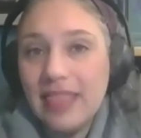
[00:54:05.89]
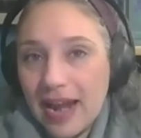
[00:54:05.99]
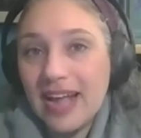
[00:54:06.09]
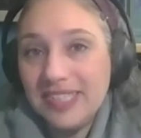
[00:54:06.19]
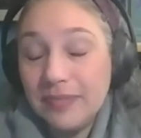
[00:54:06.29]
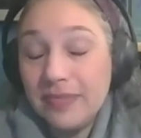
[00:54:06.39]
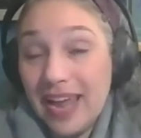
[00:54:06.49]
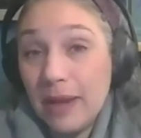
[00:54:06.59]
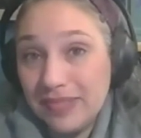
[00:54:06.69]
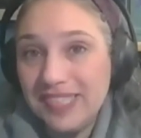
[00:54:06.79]
that
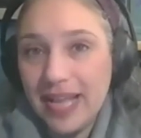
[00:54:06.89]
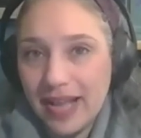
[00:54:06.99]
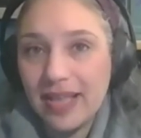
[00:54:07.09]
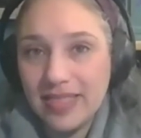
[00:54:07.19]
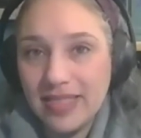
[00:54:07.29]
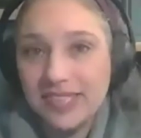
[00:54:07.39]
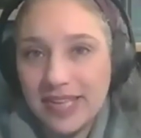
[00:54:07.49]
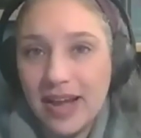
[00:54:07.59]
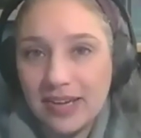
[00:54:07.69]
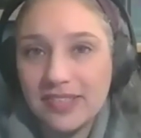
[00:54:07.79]
I'm seeing in these
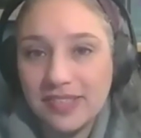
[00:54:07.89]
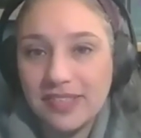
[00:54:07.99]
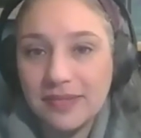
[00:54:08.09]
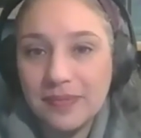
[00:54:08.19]
texts.